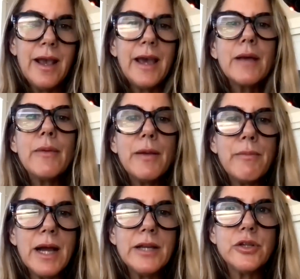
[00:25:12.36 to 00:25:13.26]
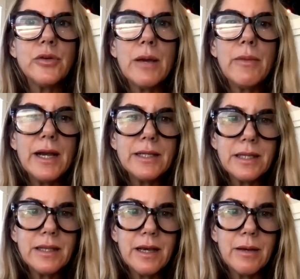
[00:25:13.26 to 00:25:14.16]
and mind you, I'm
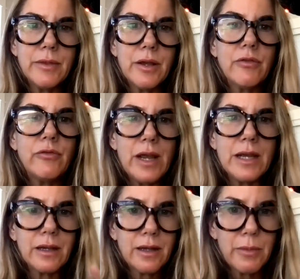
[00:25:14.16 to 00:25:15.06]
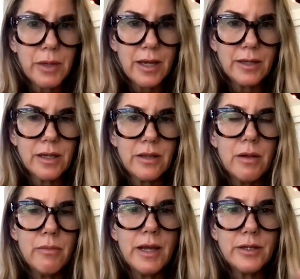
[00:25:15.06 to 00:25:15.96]
icing them. They're fake cupcakes and
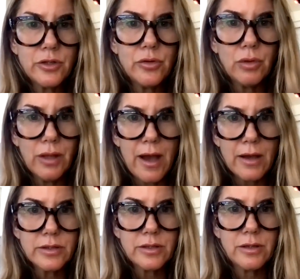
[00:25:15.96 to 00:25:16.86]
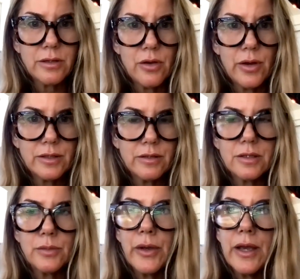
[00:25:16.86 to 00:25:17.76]
they're meant to last, as a
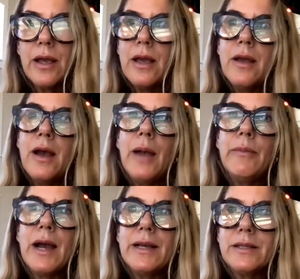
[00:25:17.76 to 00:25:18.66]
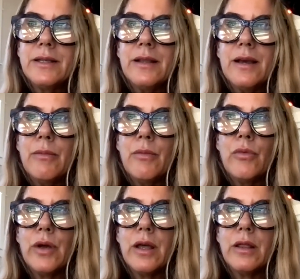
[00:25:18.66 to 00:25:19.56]
display. I'm icing them
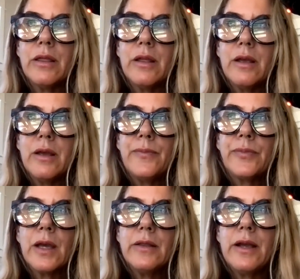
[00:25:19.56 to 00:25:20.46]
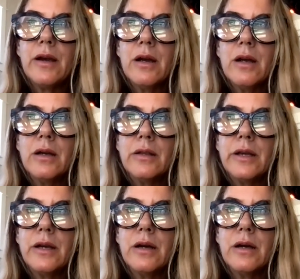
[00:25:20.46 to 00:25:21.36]
with, they
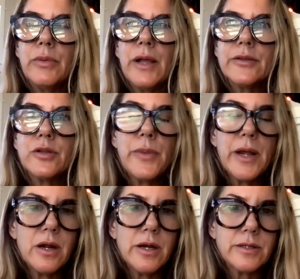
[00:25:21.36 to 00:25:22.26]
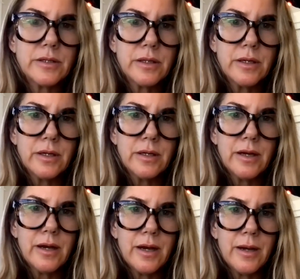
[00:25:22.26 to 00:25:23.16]
are plaster of Paris,
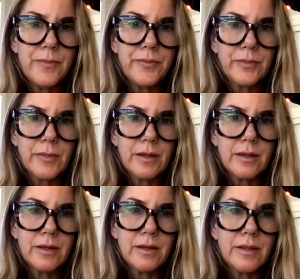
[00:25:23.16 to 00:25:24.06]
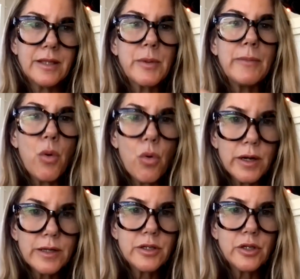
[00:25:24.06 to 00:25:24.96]
that's been
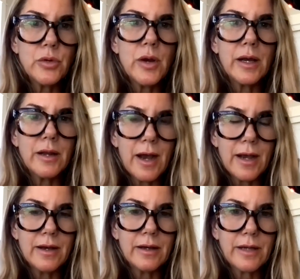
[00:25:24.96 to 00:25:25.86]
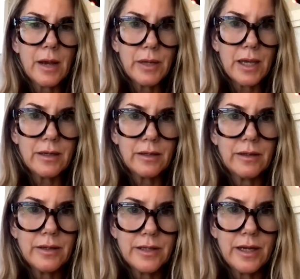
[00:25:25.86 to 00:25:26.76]
poured into a
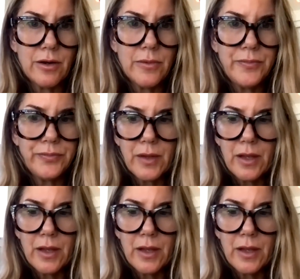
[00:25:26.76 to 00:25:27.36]
cupcake container